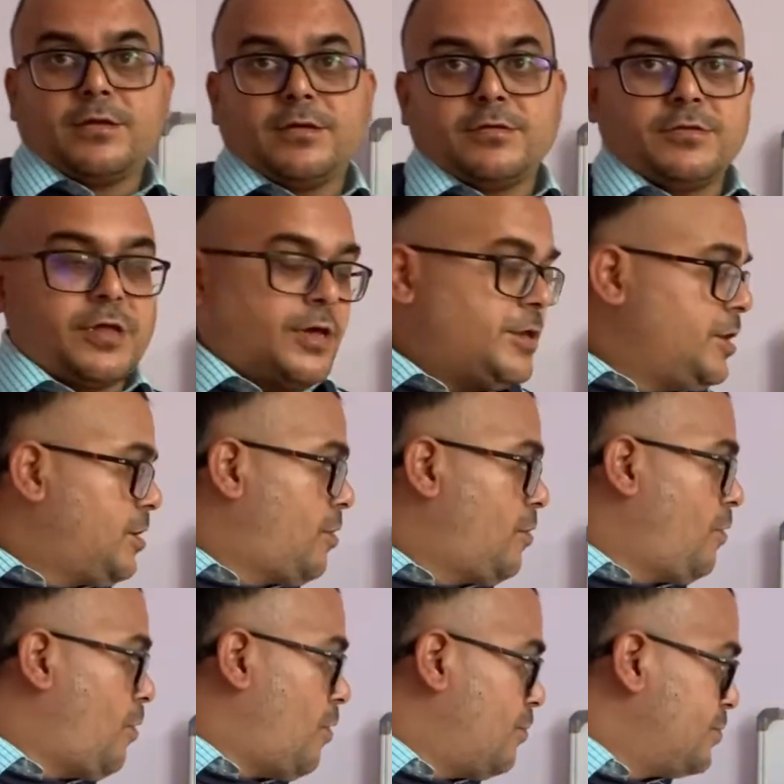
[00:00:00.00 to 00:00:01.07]
The
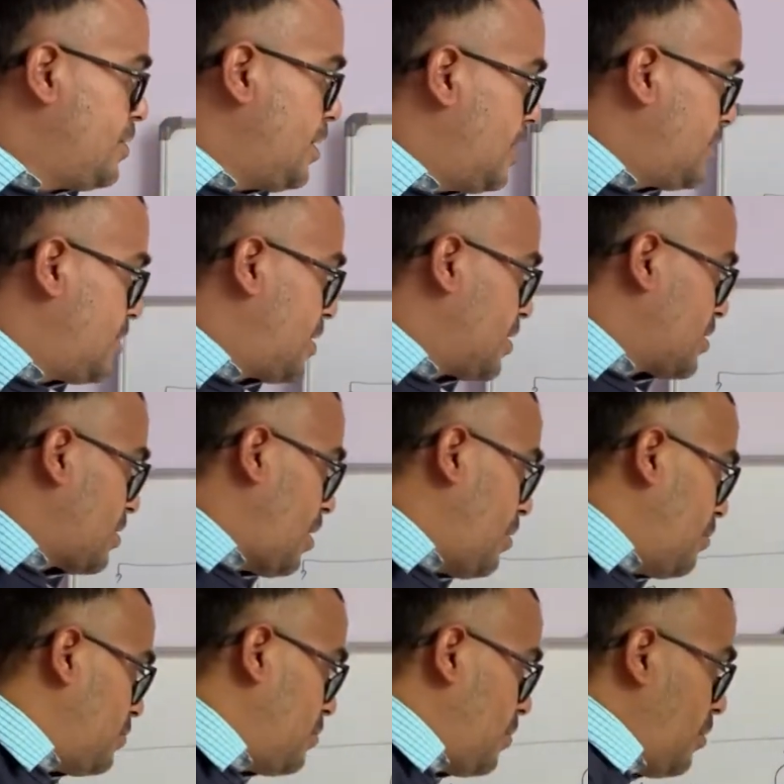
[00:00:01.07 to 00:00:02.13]
echo of the
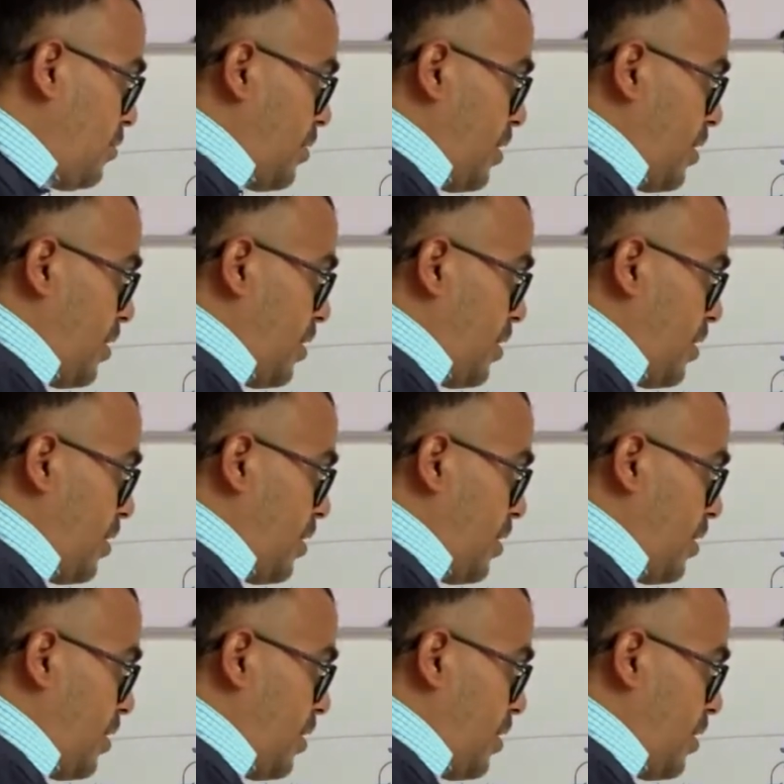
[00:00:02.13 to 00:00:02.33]
ultrasound or